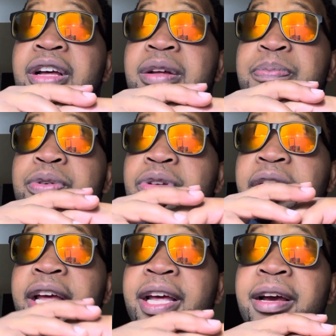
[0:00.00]
put your
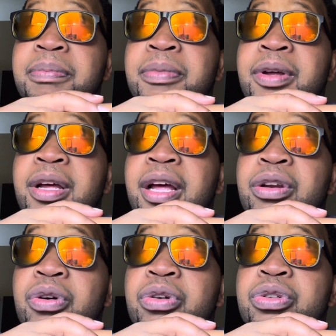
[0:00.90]
head up, and
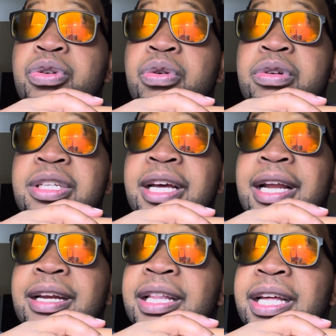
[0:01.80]
also stay
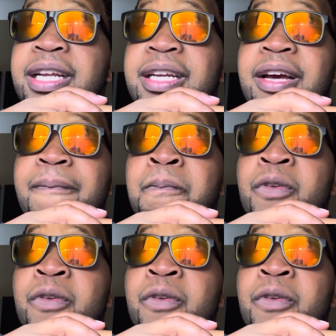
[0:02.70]
under the radar.